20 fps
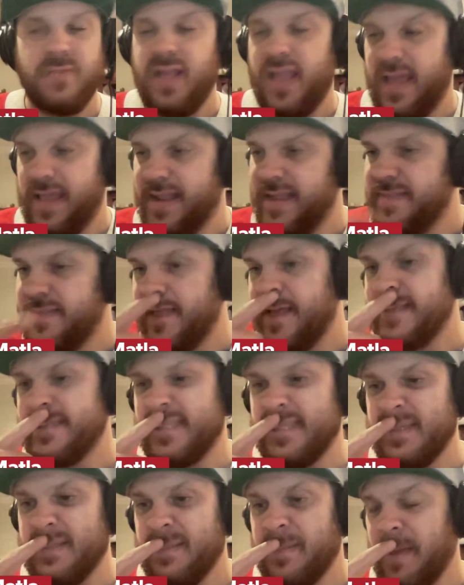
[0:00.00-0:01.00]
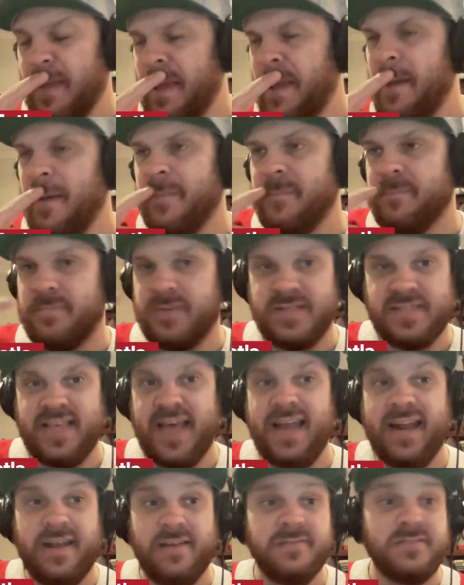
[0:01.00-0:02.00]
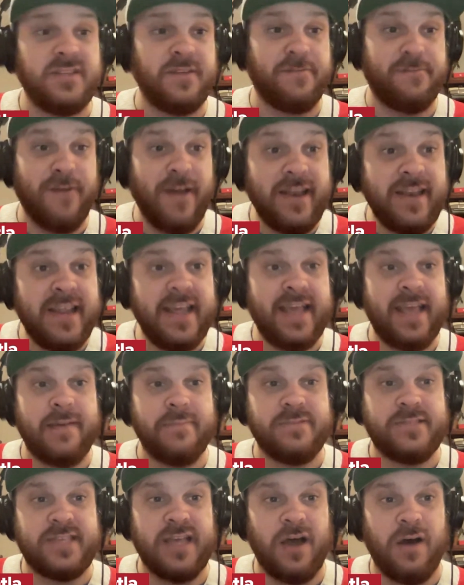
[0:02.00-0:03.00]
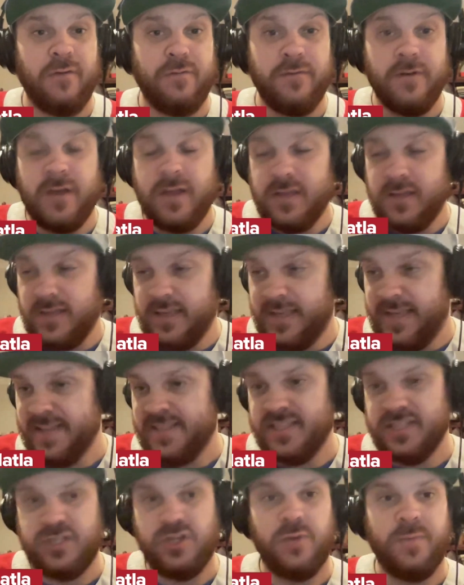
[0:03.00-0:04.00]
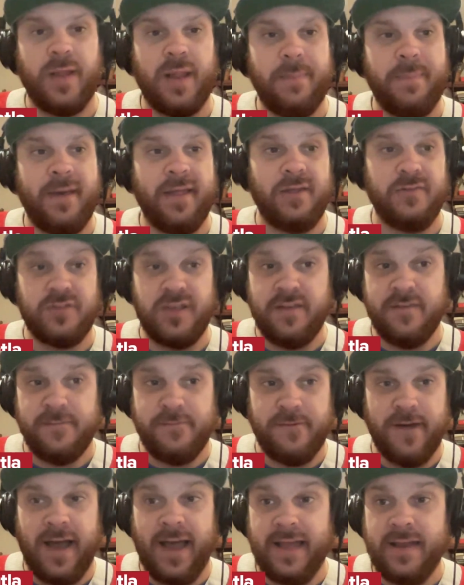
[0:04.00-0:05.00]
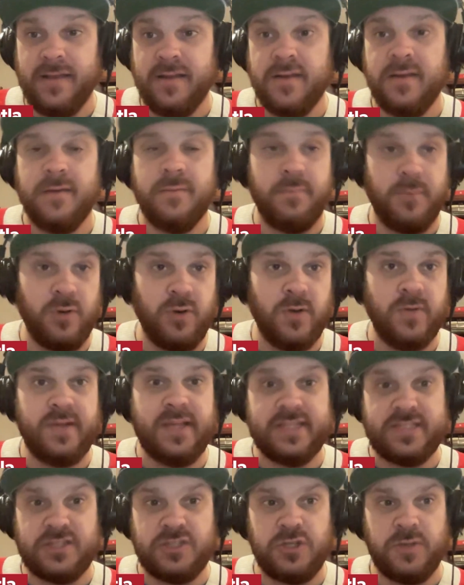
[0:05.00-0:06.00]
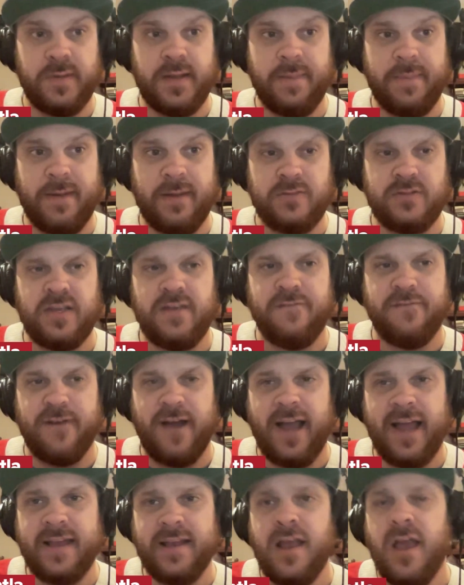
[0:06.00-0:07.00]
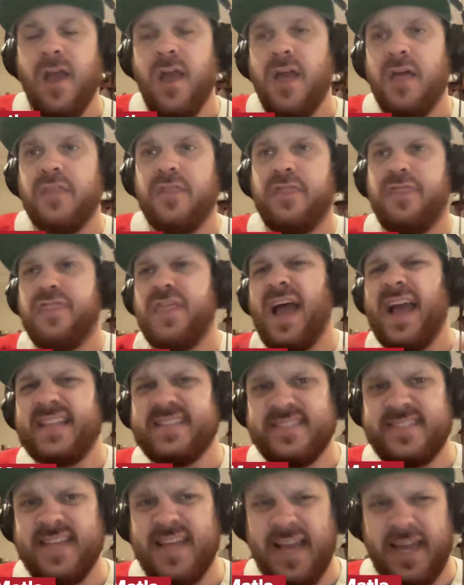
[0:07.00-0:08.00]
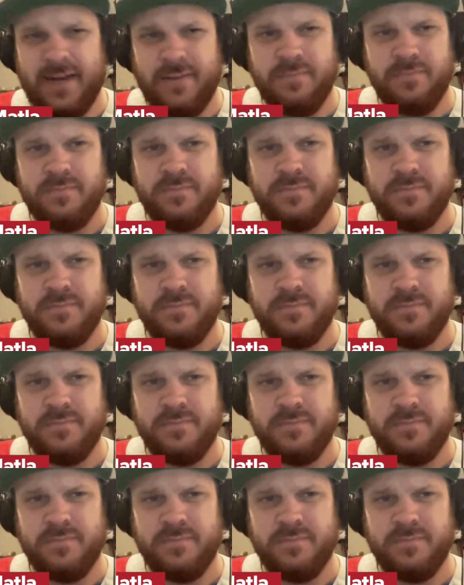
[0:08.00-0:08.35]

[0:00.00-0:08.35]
And in this, Pezzetta, defending himself, gets a 2-minute penalty. Fine. Maroon gets a 2-minute penalty. Fine. That's it.